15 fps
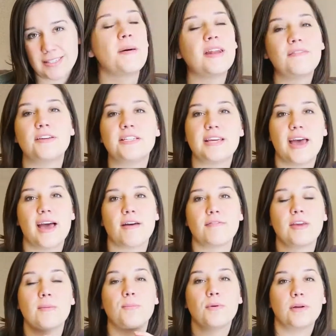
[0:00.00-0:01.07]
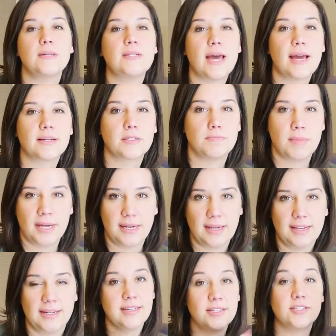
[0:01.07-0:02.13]
The benefit to having pre-tax
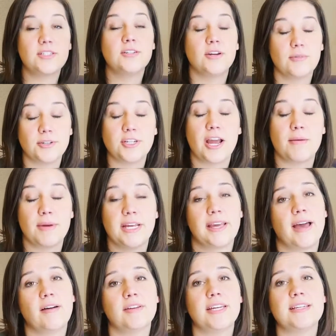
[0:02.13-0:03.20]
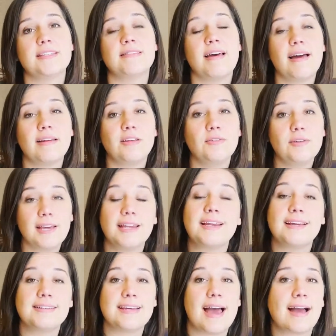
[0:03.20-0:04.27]
money in a retirement account is that you get
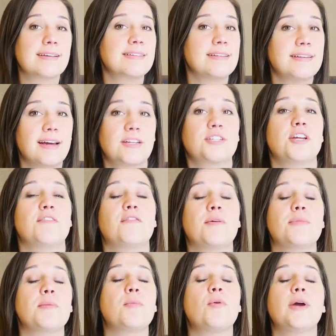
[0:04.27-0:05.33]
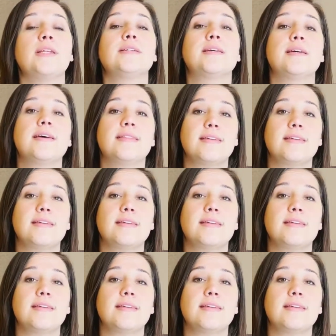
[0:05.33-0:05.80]
a tax deduction from the point